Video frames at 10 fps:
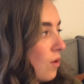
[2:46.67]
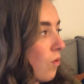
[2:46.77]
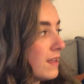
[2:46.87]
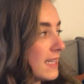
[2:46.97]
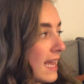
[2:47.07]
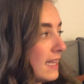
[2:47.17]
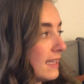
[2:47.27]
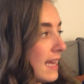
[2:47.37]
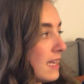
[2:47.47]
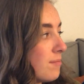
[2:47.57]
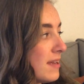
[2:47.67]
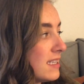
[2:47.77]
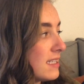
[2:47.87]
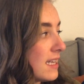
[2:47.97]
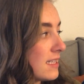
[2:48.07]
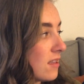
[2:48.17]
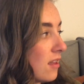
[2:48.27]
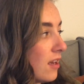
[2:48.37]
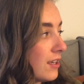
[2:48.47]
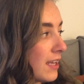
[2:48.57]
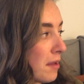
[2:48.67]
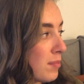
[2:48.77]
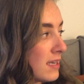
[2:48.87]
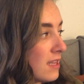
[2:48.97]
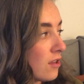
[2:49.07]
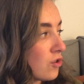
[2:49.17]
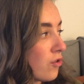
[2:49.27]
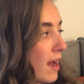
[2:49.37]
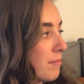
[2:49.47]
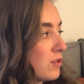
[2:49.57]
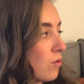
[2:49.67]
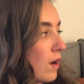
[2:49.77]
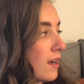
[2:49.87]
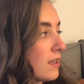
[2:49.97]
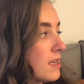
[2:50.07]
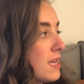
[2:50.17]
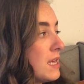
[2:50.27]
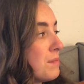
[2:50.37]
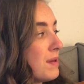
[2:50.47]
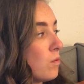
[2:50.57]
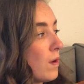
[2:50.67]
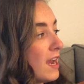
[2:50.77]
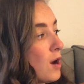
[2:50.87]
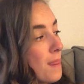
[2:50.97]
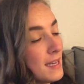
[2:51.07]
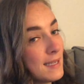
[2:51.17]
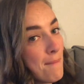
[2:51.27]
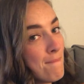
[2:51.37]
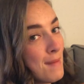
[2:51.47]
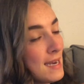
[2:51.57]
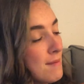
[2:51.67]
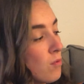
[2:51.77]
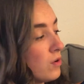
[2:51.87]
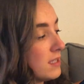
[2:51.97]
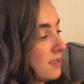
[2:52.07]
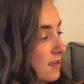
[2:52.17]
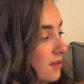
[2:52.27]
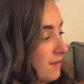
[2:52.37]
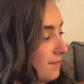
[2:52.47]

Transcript: What eight-legged beast is lurking beneath a trap door? Beware this mini monster.